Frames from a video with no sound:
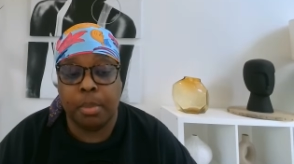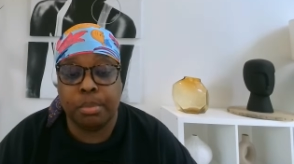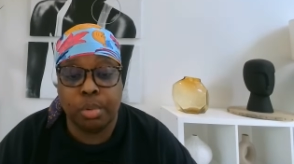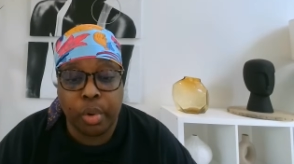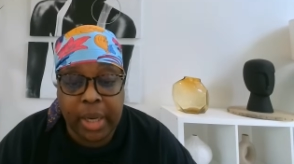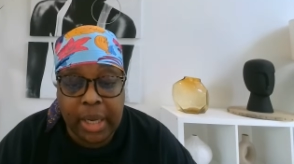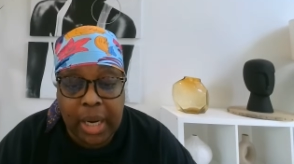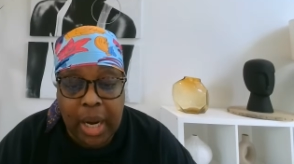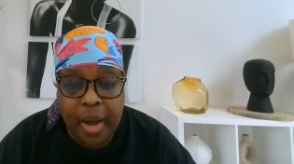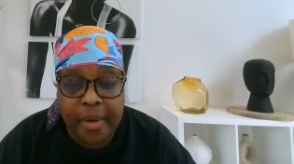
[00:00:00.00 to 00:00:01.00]

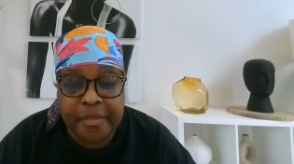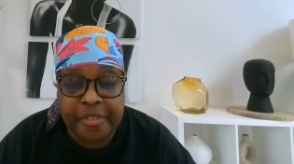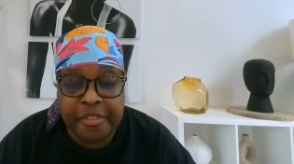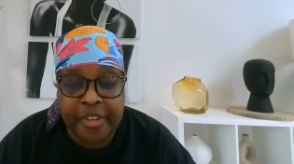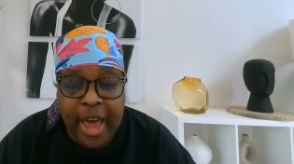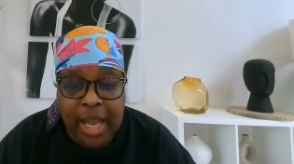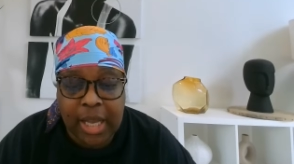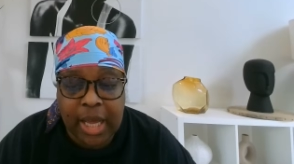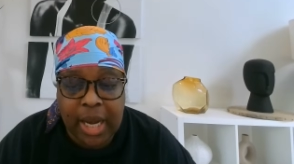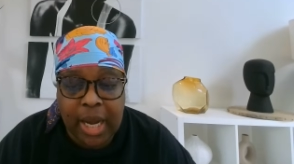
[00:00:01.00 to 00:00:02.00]
Bring
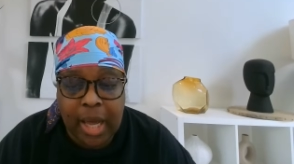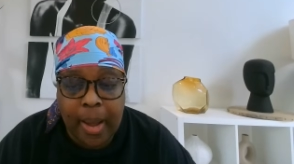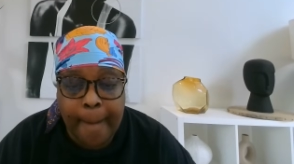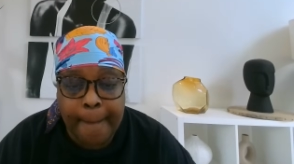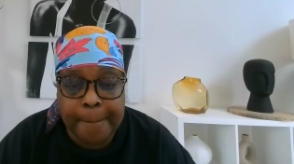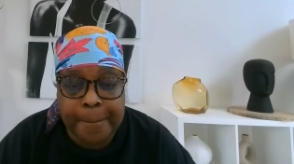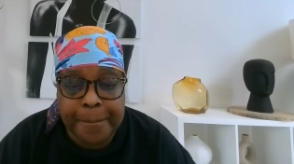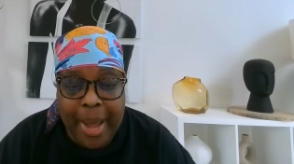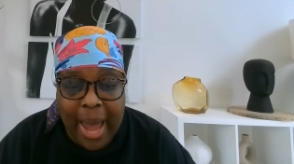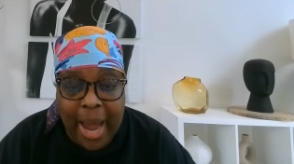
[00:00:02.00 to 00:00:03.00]
Falynn
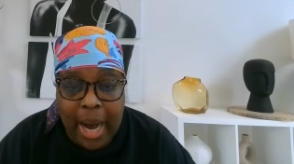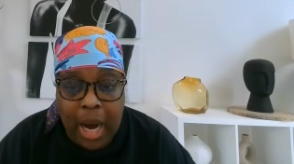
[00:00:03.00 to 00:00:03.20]
back.